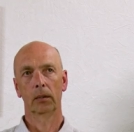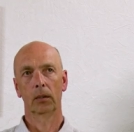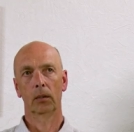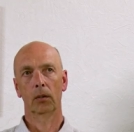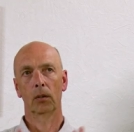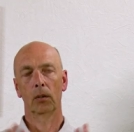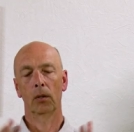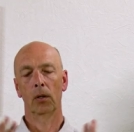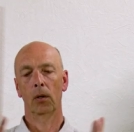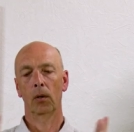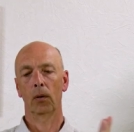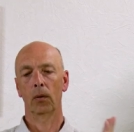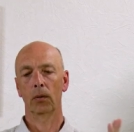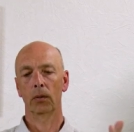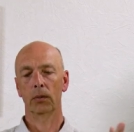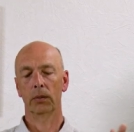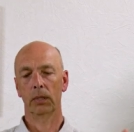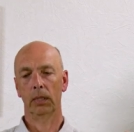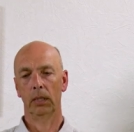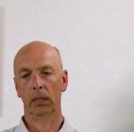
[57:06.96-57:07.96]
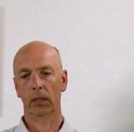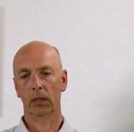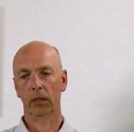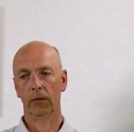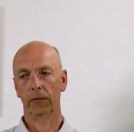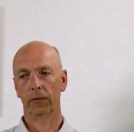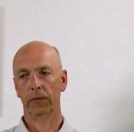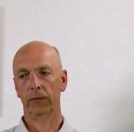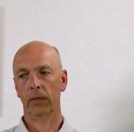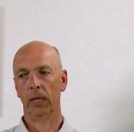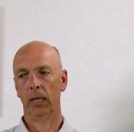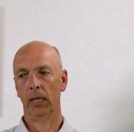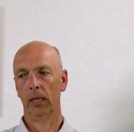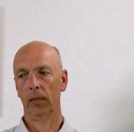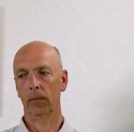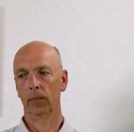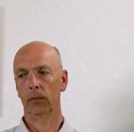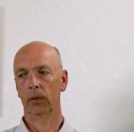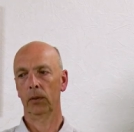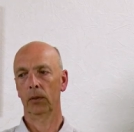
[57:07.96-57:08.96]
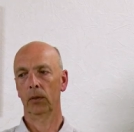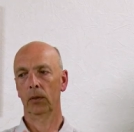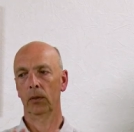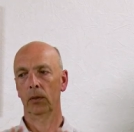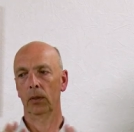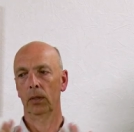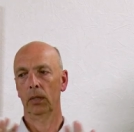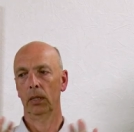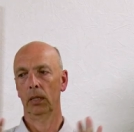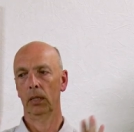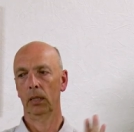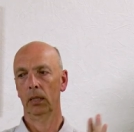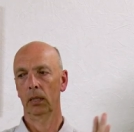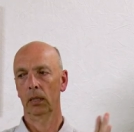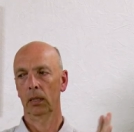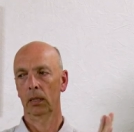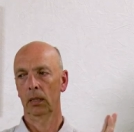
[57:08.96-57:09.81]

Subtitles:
closing the frame, the